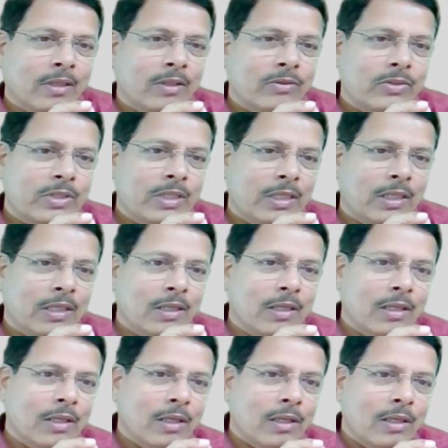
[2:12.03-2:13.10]
you see
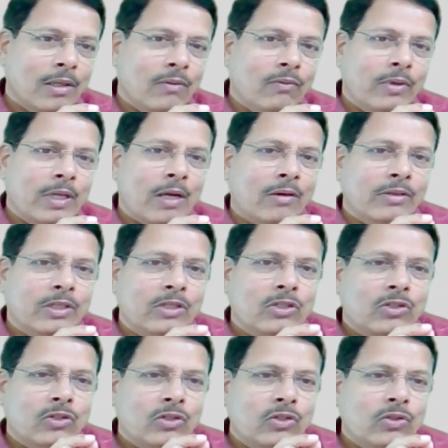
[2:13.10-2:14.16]
we have
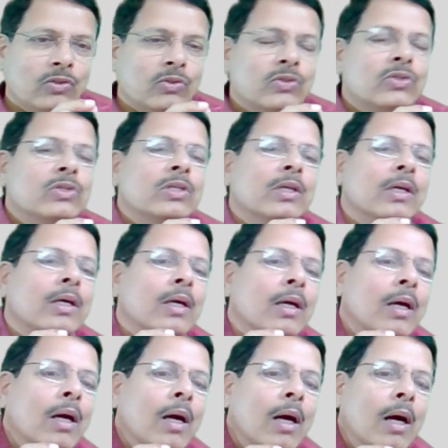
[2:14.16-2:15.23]
introduced
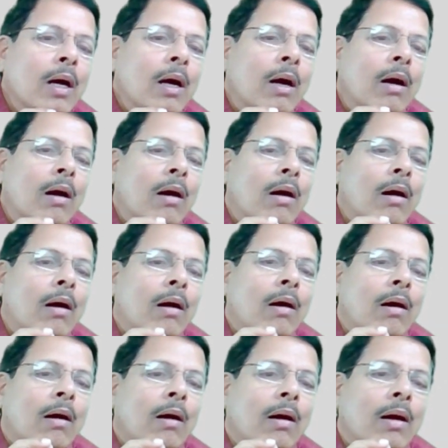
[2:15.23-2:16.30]

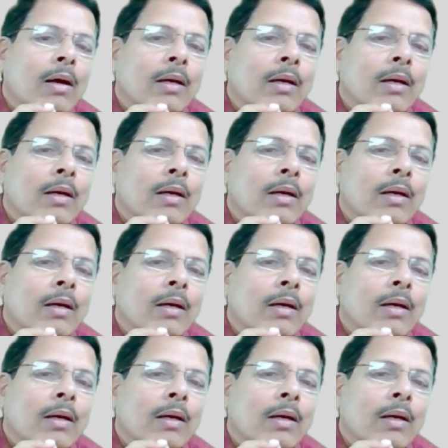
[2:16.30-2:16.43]
JMP